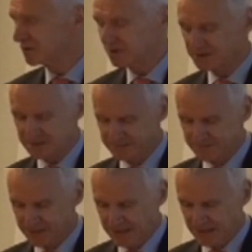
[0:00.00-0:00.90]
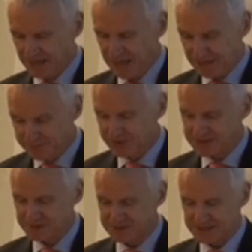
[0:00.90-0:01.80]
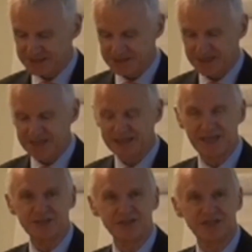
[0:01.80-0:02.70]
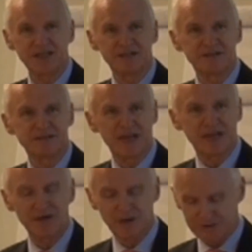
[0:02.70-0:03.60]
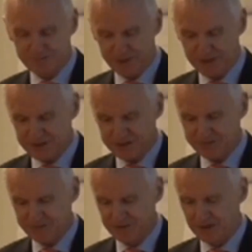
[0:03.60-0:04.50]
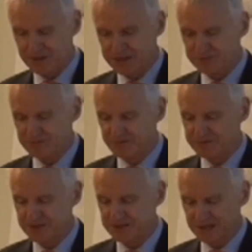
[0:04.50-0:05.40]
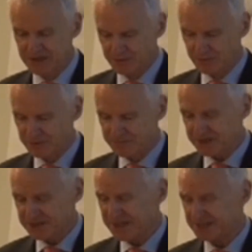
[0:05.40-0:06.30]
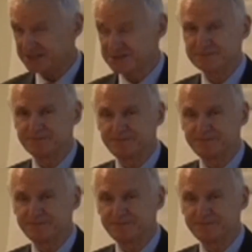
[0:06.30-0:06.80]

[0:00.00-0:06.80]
world, and personal data, and engaging in a dialogue and partnership on an equal footing with market actors.